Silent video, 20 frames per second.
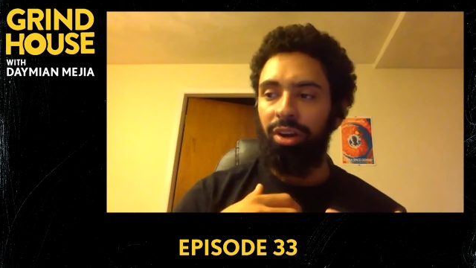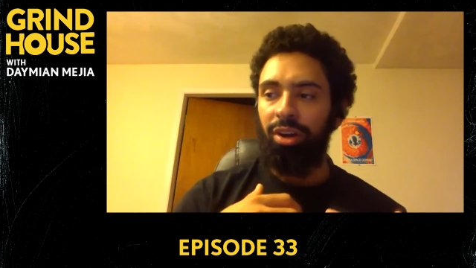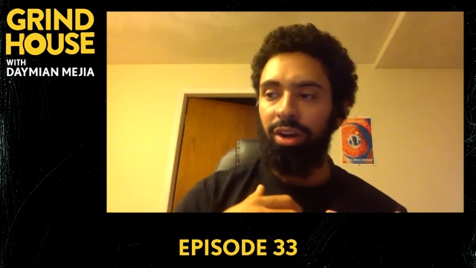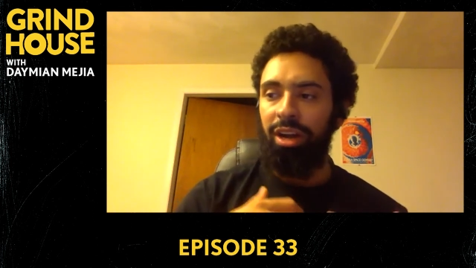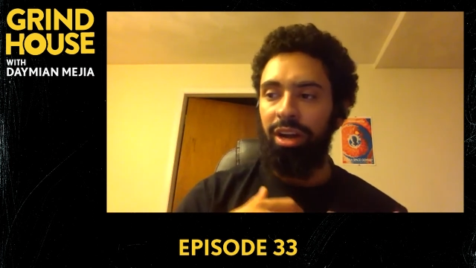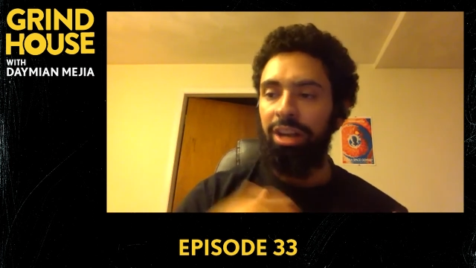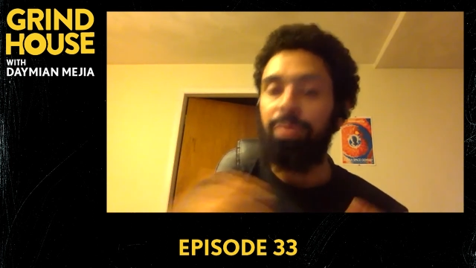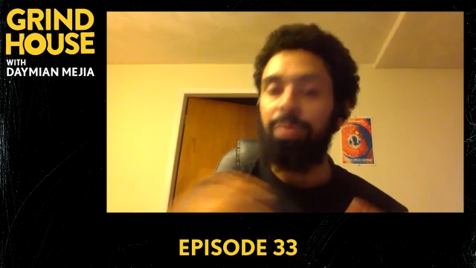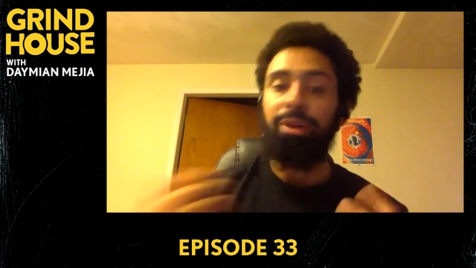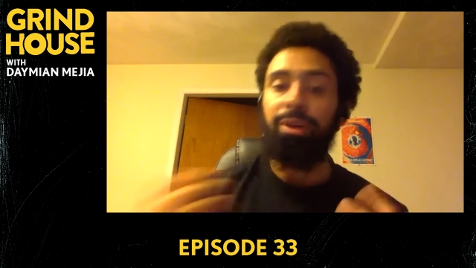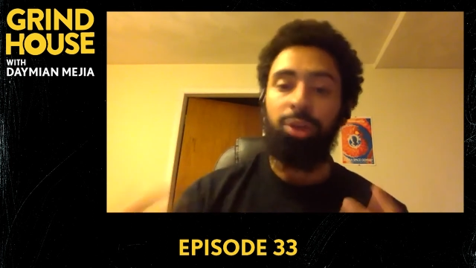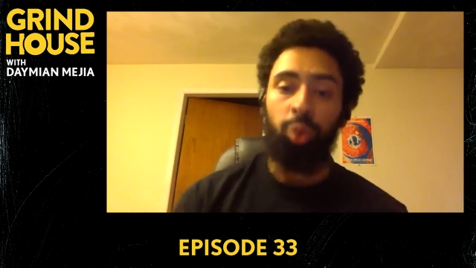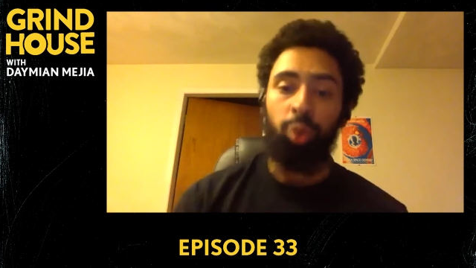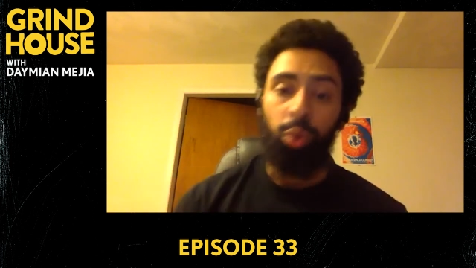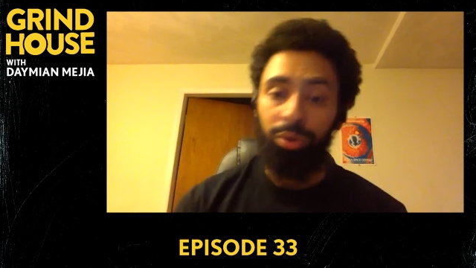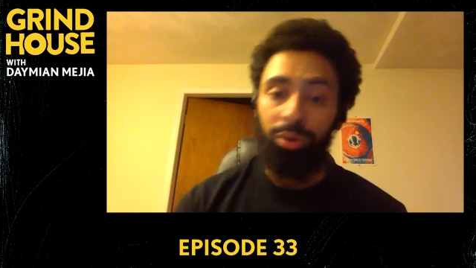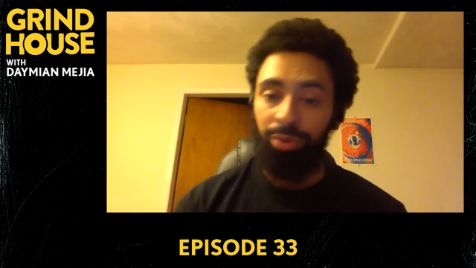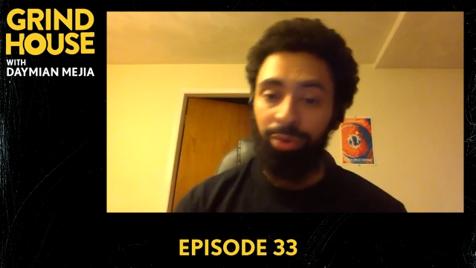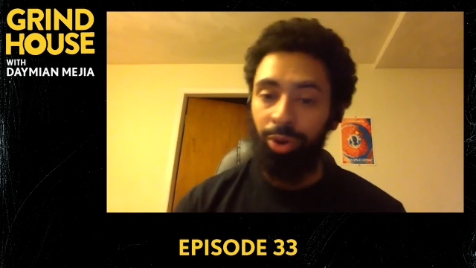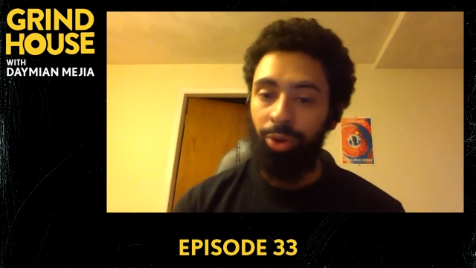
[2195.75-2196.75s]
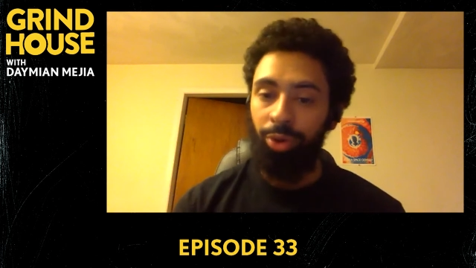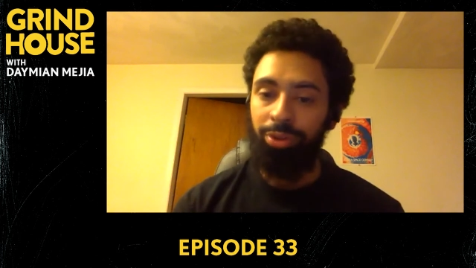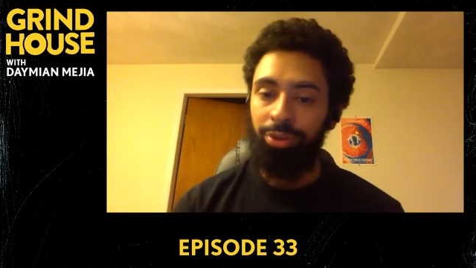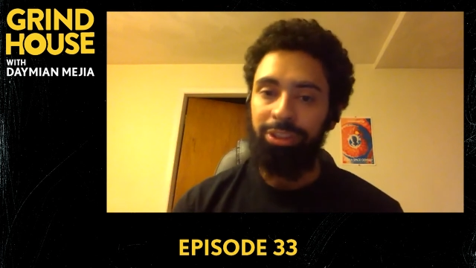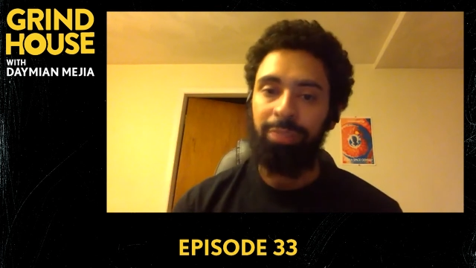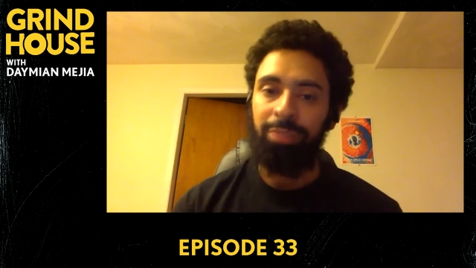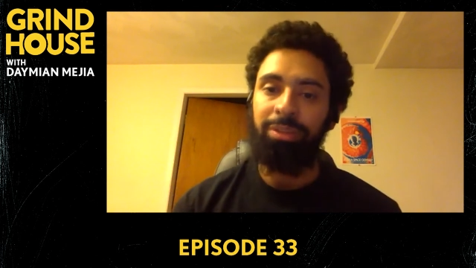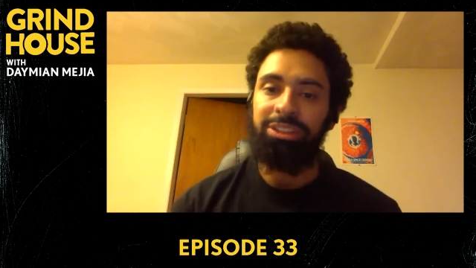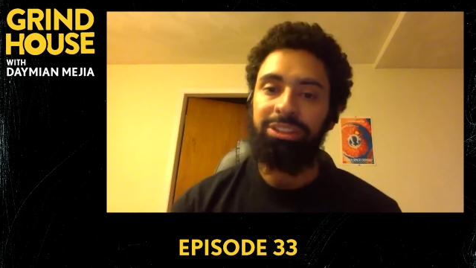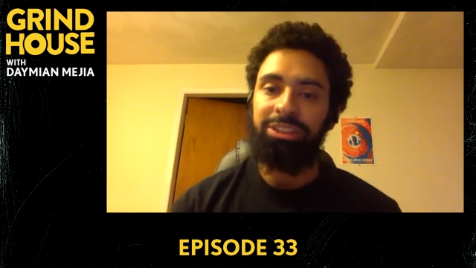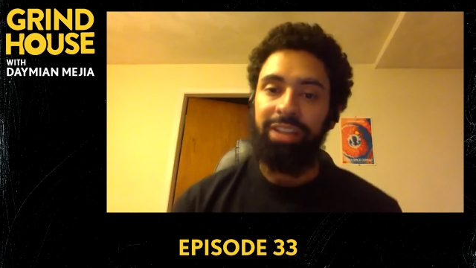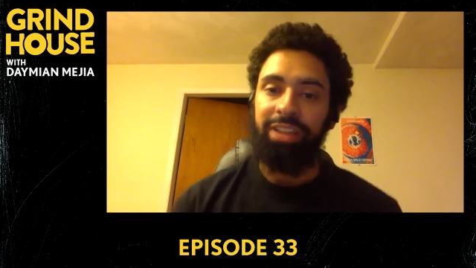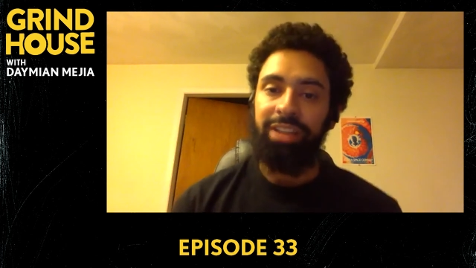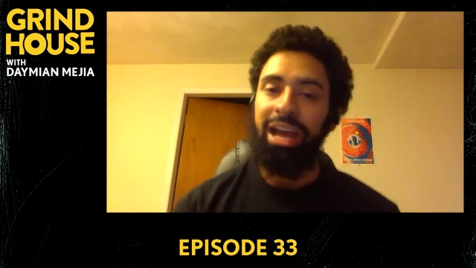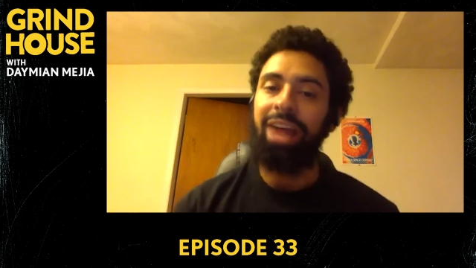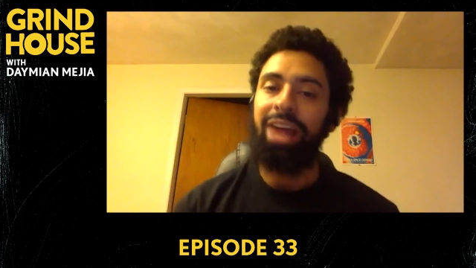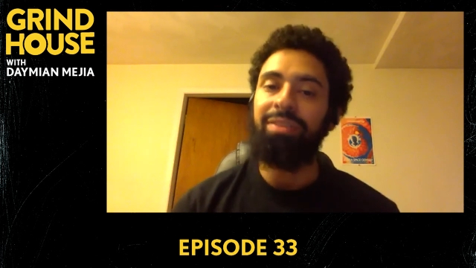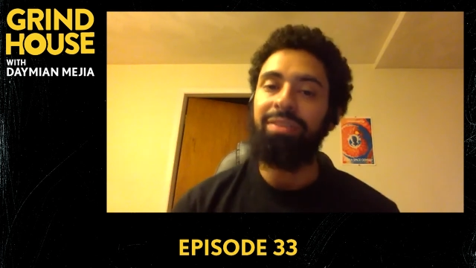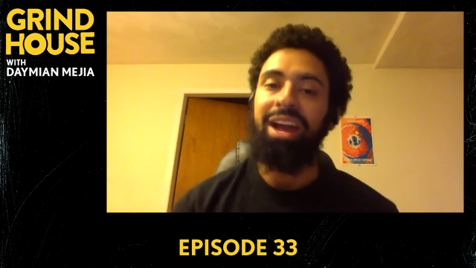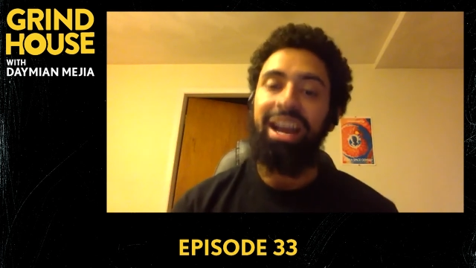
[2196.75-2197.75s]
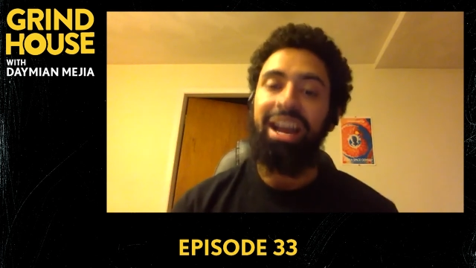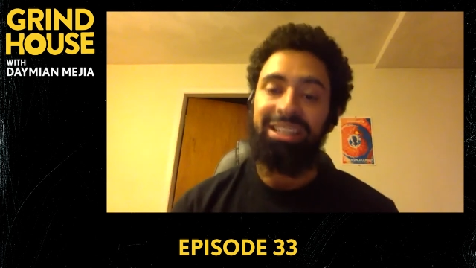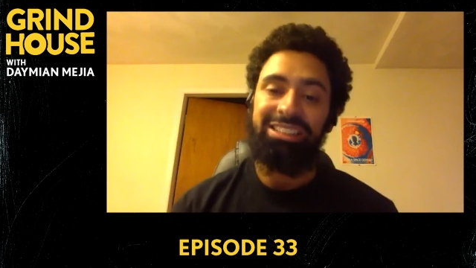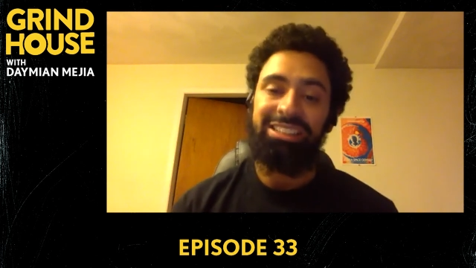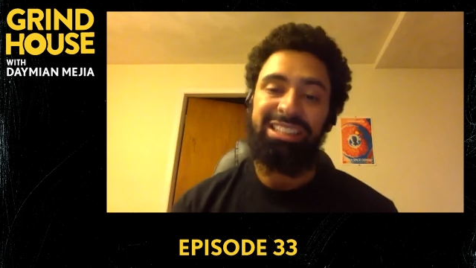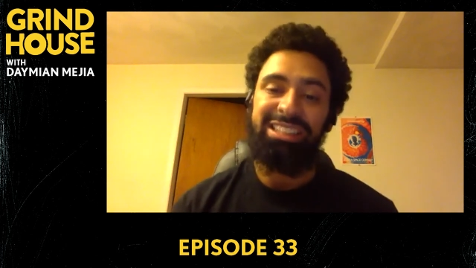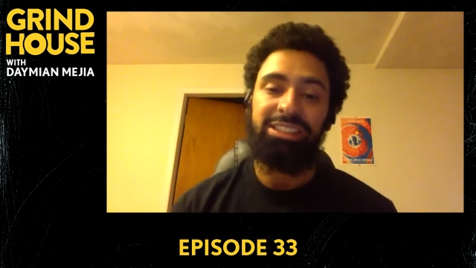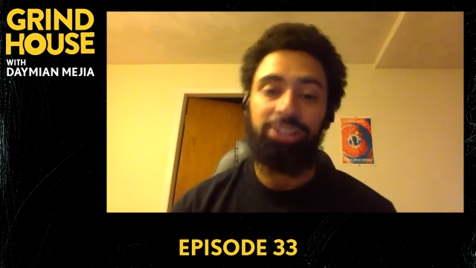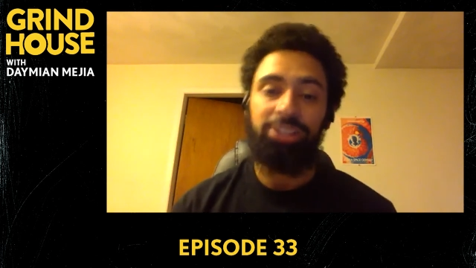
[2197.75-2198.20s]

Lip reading: anybody who enrolls can basically have access